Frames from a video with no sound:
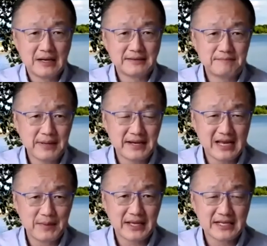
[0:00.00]

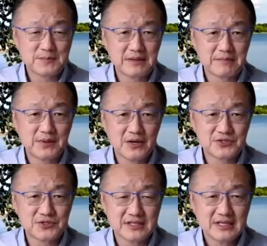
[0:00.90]
pandemic has been
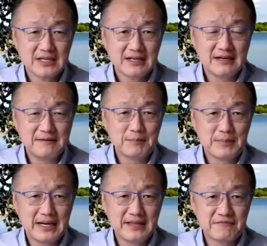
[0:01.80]
approached
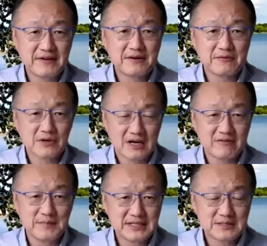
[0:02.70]
by the federal
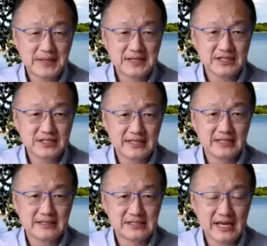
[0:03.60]
government, especially the
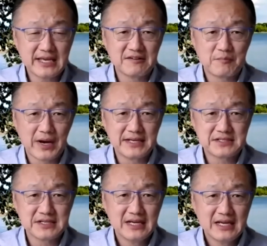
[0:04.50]
executive
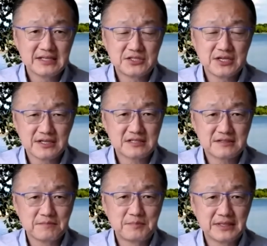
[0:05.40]
branch, has just
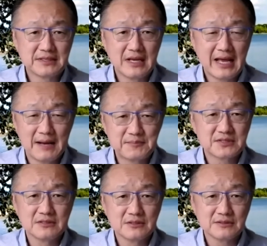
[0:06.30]
been
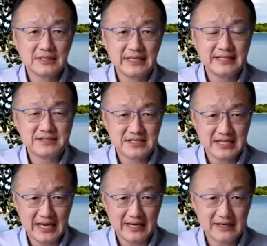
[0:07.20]
absolutely
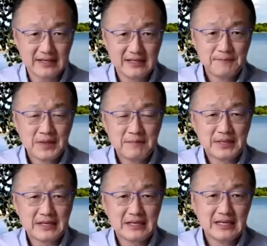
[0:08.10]
insane. But